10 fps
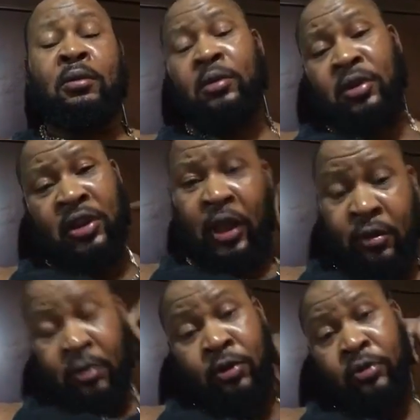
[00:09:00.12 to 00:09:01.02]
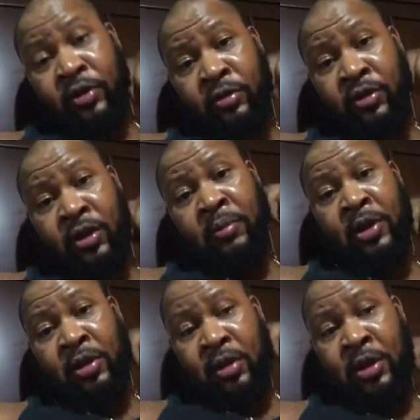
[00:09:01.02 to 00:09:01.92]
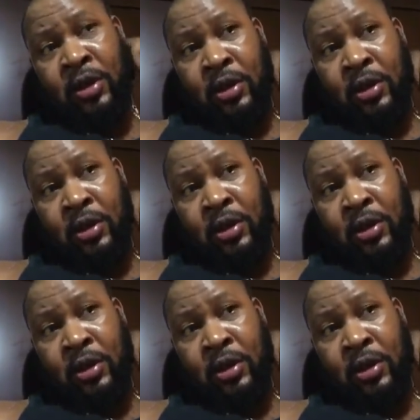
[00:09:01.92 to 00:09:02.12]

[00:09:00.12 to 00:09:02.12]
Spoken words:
St. Louis to some extent.